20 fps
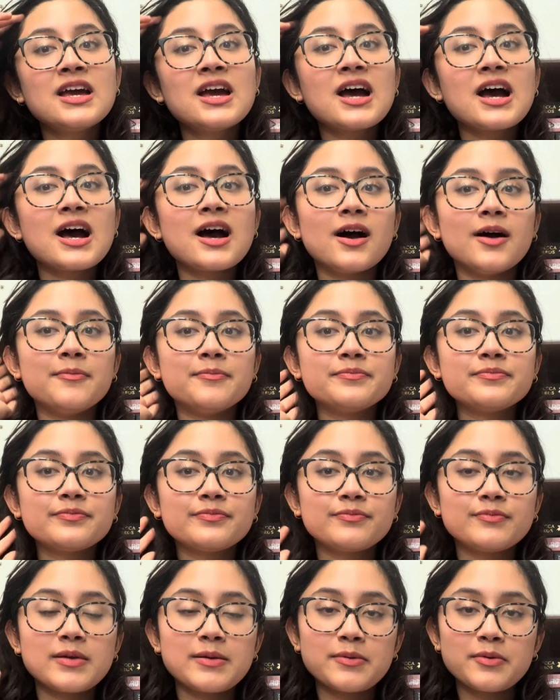um,
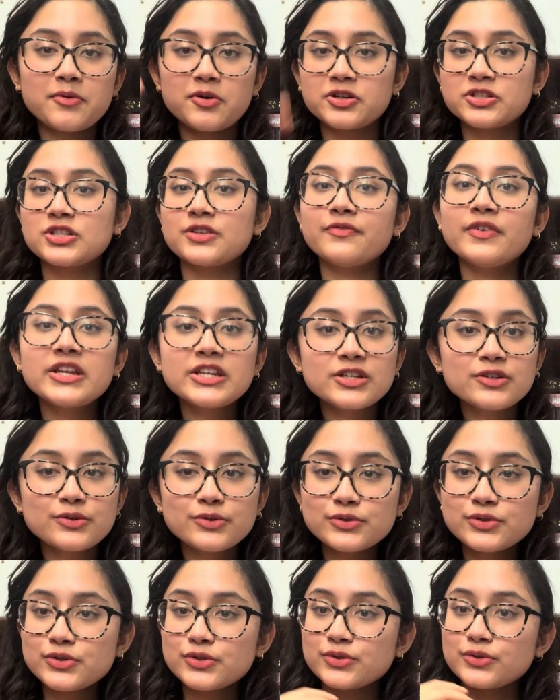maybe watch a video
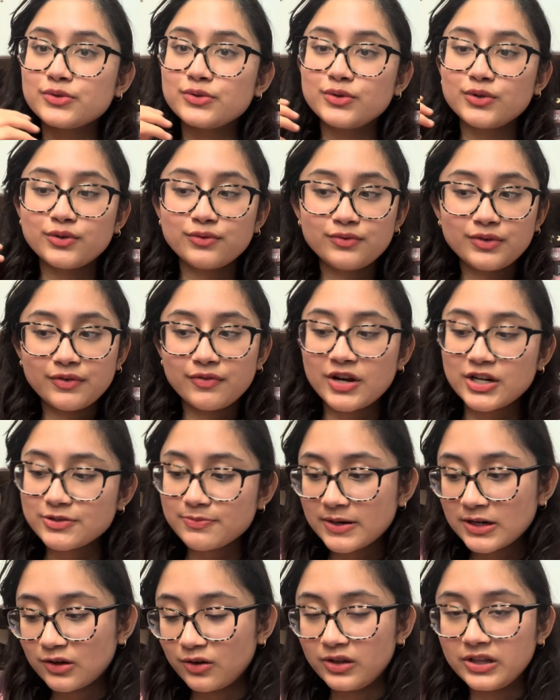to refresh my
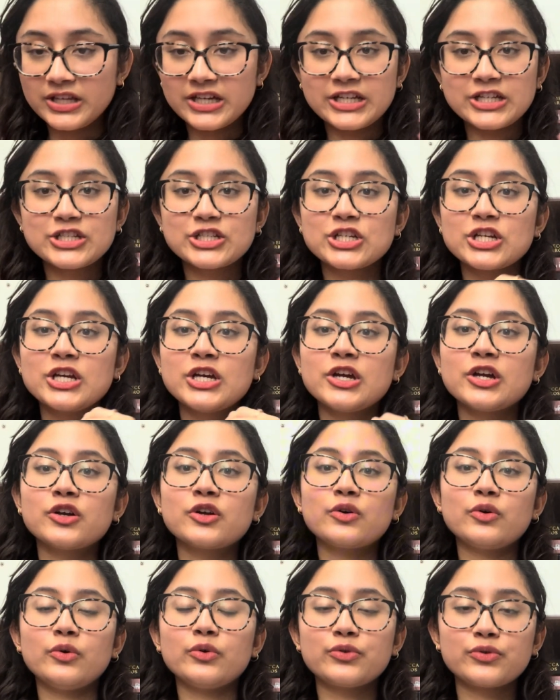knowledge
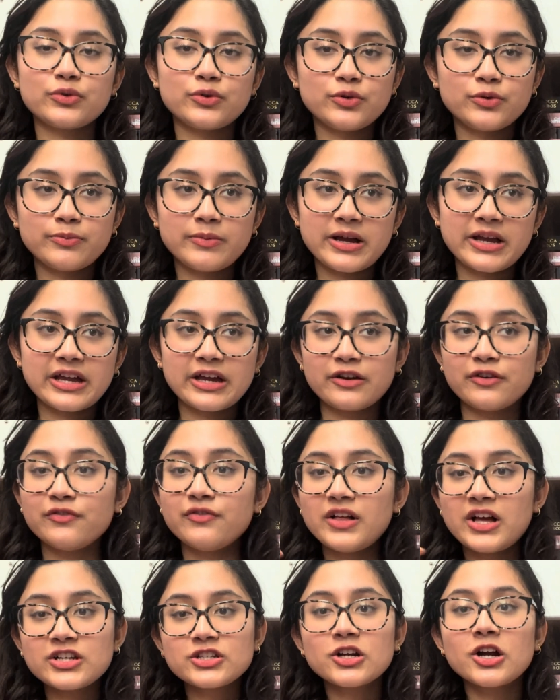go through my kind of
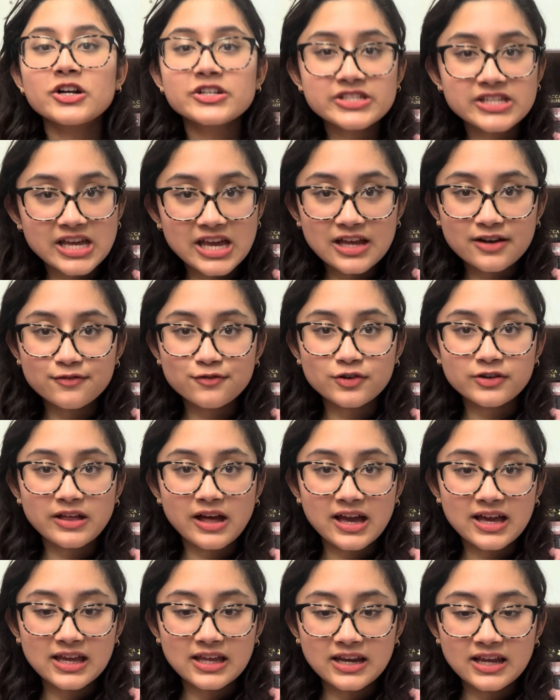flashcards again for that
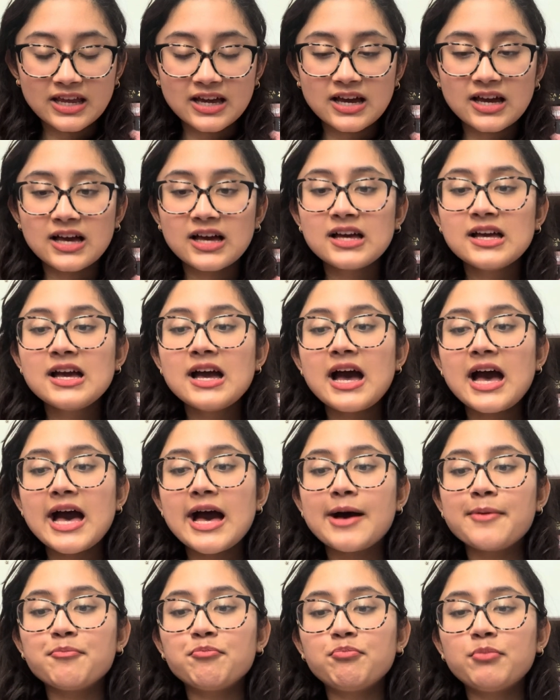area.
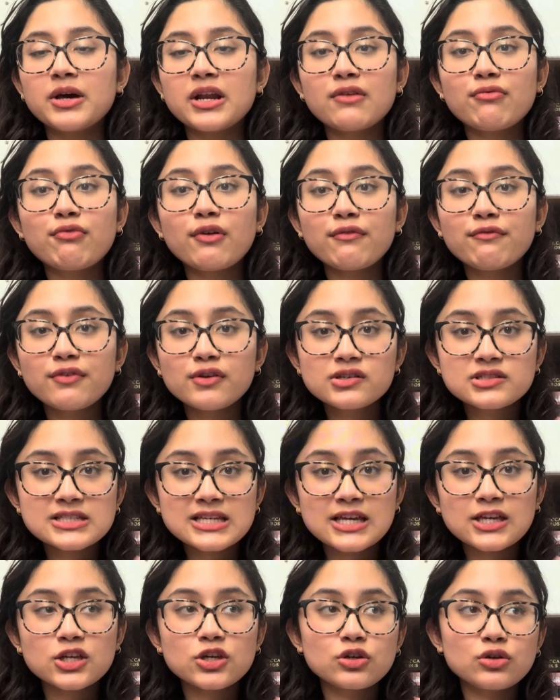Um, but if it feels
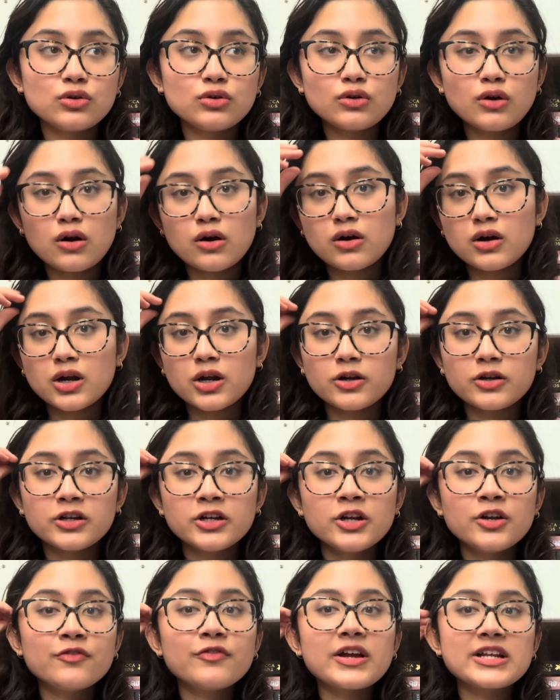like you are
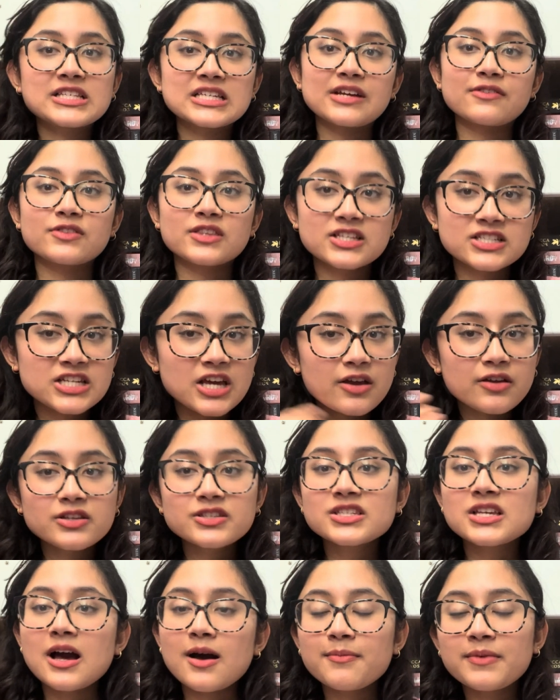writing everything down, it's
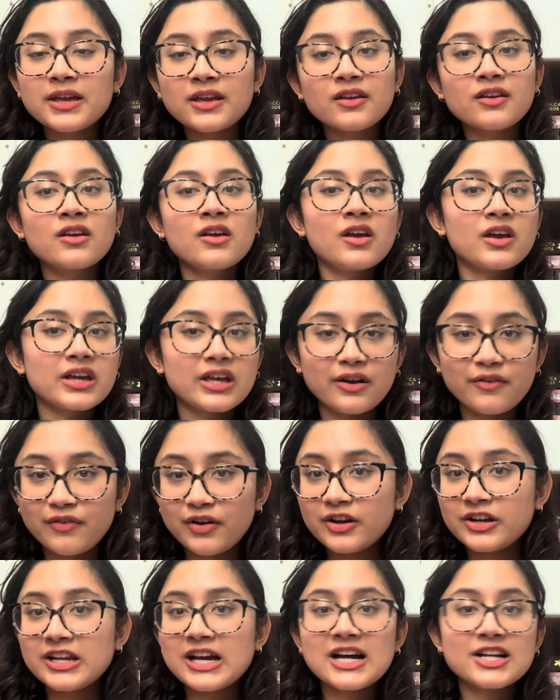coming kind of very
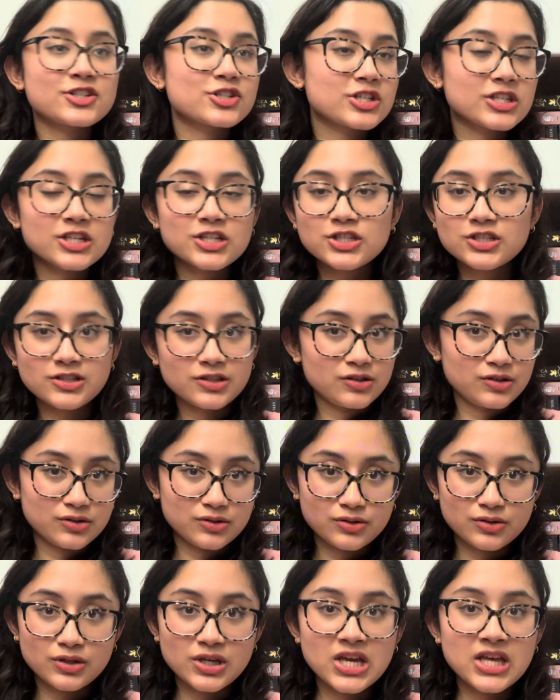naturally to
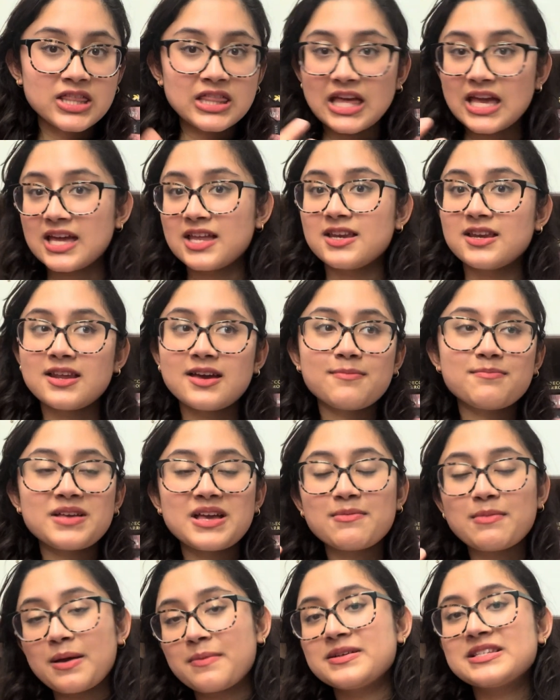you, then it
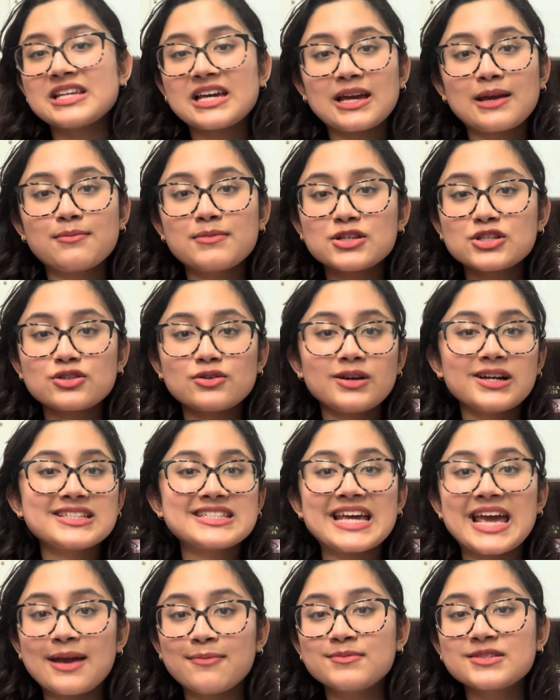might be time to
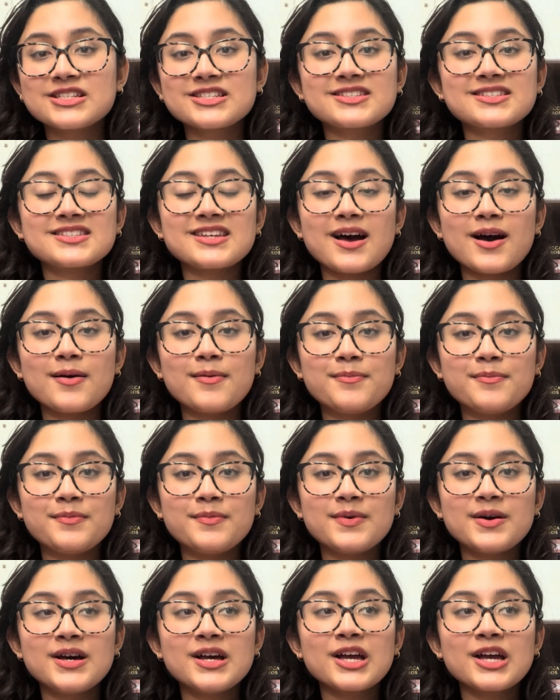attempt some